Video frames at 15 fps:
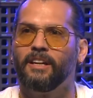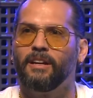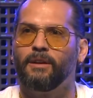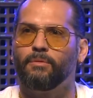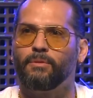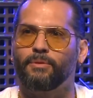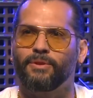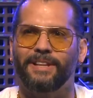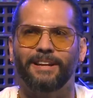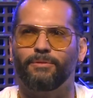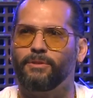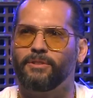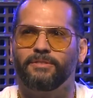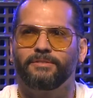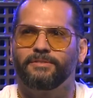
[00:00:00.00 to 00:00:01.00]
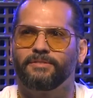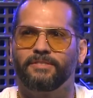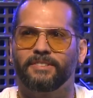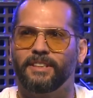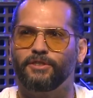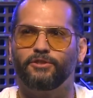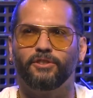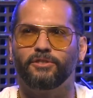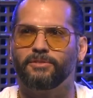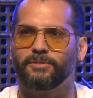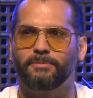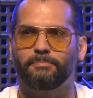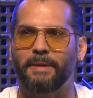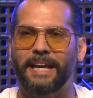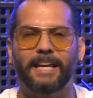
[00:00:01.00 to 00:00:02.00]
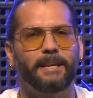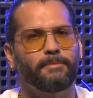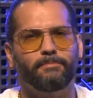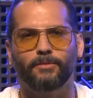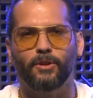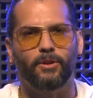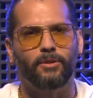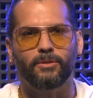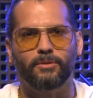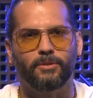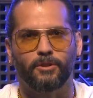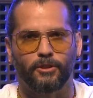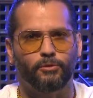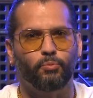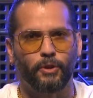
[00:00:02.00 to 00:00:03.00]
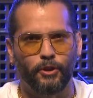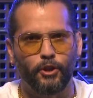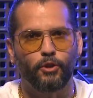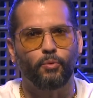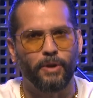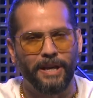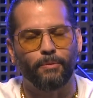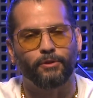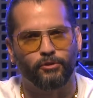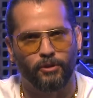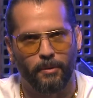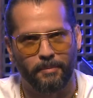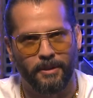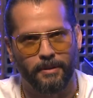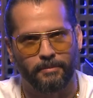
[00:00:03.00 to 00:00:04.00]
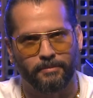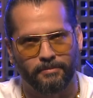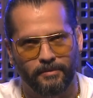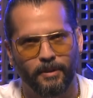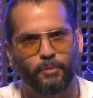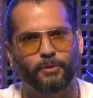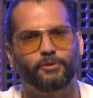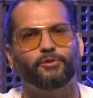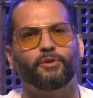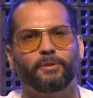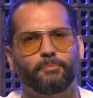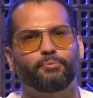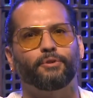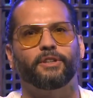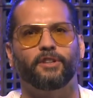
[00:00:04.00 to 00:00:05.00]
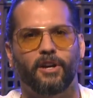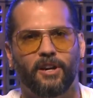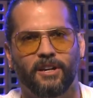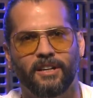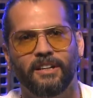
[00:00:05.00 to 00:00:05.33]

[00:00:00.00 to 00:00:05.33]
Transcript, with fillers: we were like, well, let's just make him go because we knew he was gonna be a, he was studying pre-law,